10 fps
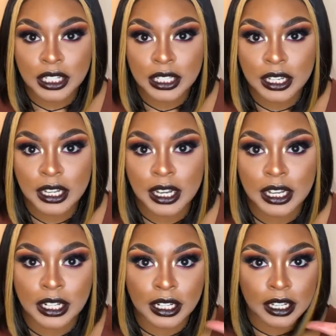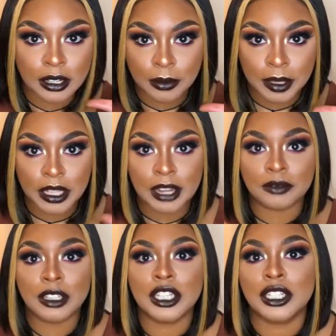it and it'll be like
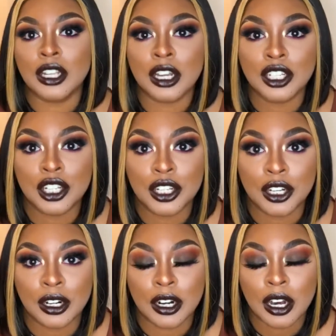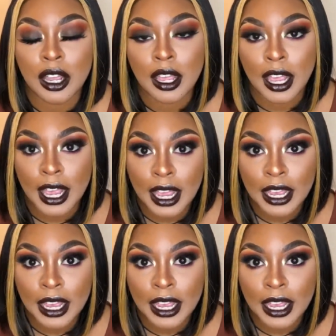really snug to your head.